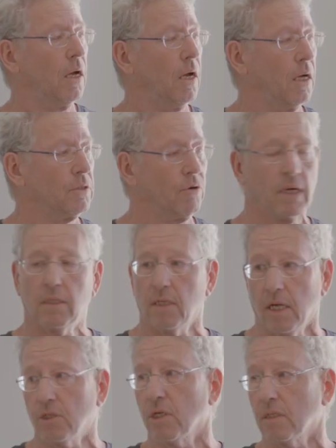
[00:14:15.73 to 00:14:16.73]
uh,
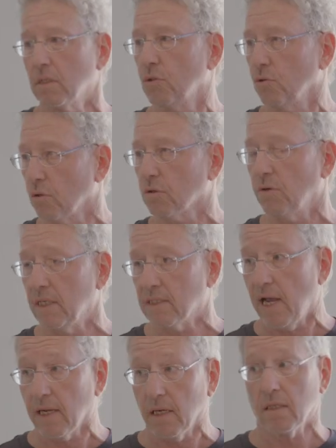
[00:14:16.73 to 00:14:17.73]
directed edges that do not create
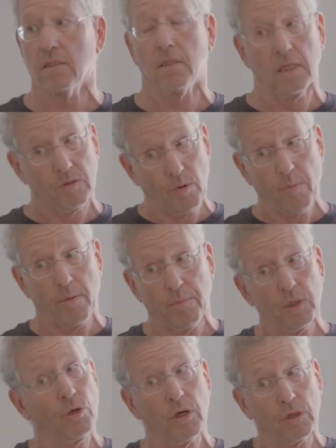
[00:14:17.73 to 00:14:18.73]
cycles. And
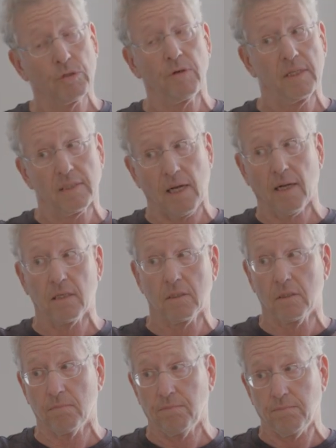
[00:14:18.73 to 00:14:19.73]
remember, you cannot create
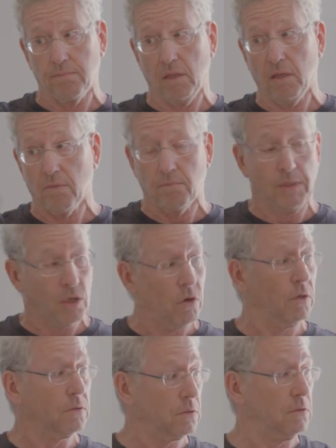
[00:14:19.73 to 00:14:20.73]
cycles
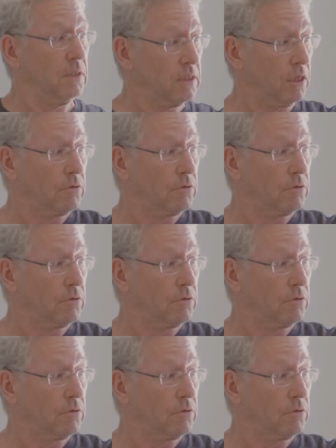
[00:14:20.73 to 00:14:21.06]
because these are